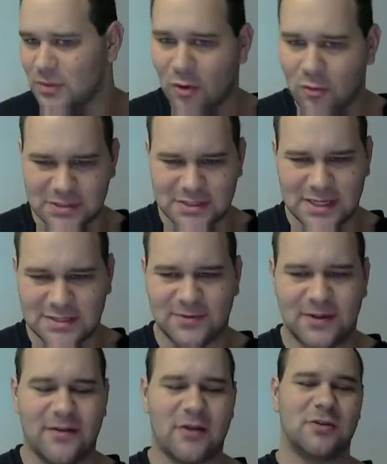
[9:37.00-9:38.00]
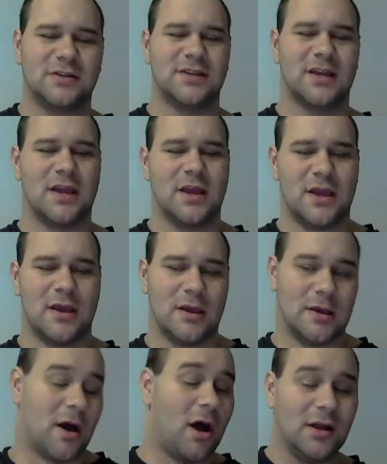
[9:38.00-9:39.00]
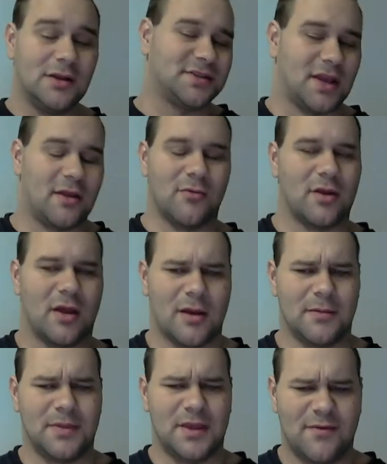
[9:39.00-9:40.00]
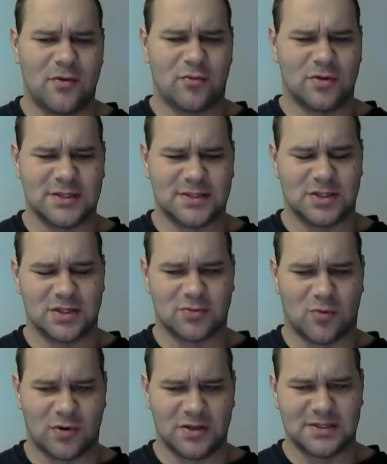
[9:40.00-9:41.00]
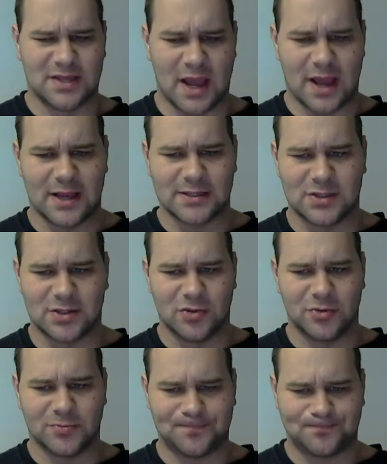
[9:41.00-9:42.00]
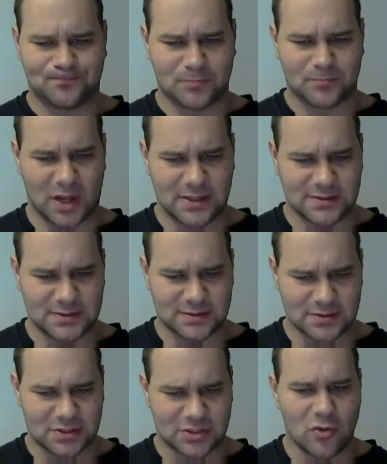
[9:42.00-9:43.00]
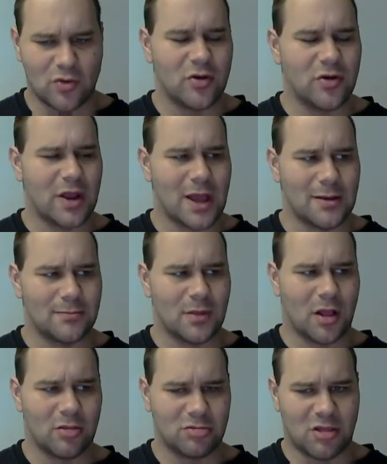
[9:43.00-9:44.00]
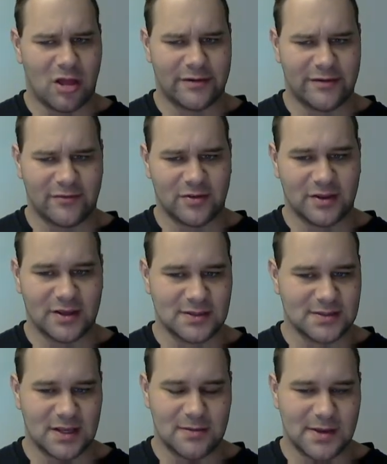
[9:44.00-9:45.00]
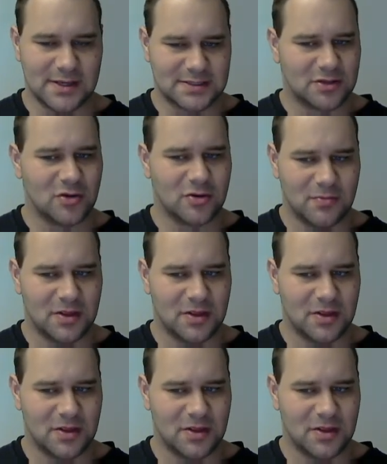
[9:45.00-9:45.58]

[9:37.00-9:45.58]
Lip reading: What's next for Eve Edwards? Honestly, anyone. Eve Edwards is just one of these guys who he's so good at a lot of different things that he makes a good